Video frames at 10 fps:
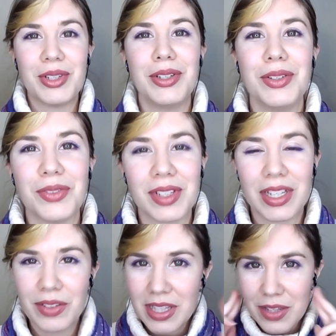
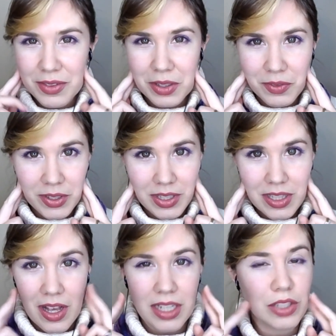Perfect. Everything felt very
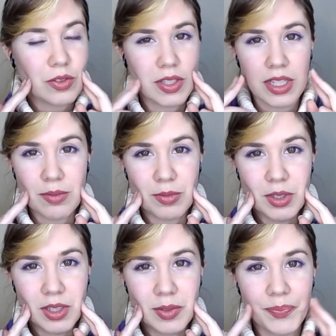aligned. No
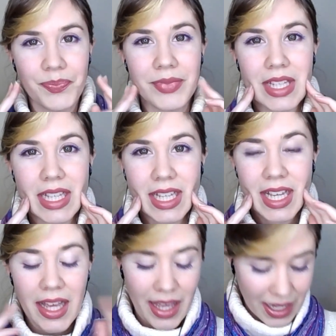discomfort.
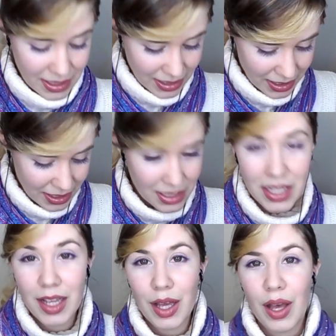Excellent.
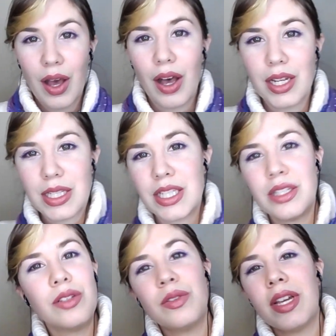I'll just
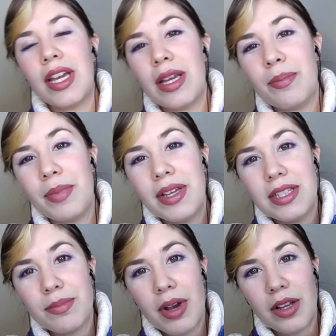get you to do a big
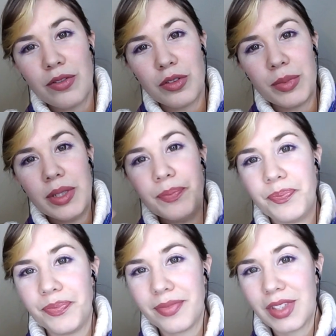smile for me
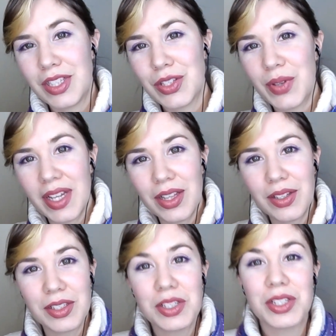so I can
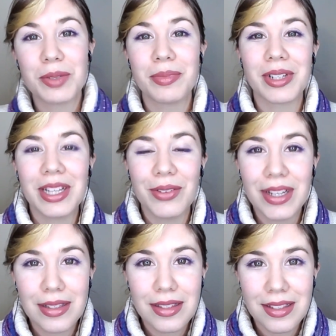look at your pearly
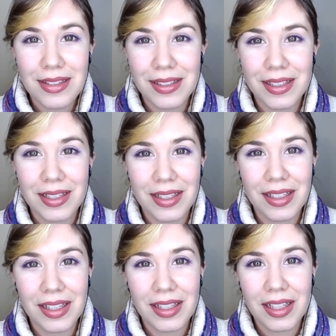whites.
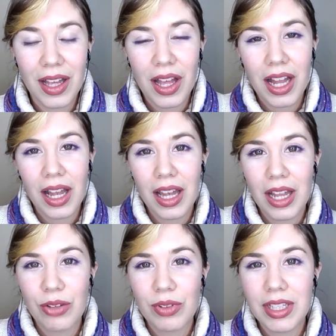
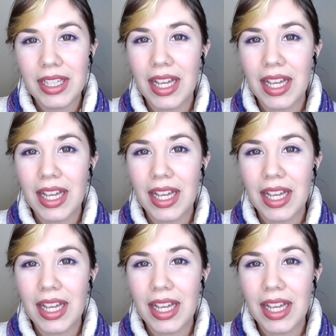Lovely.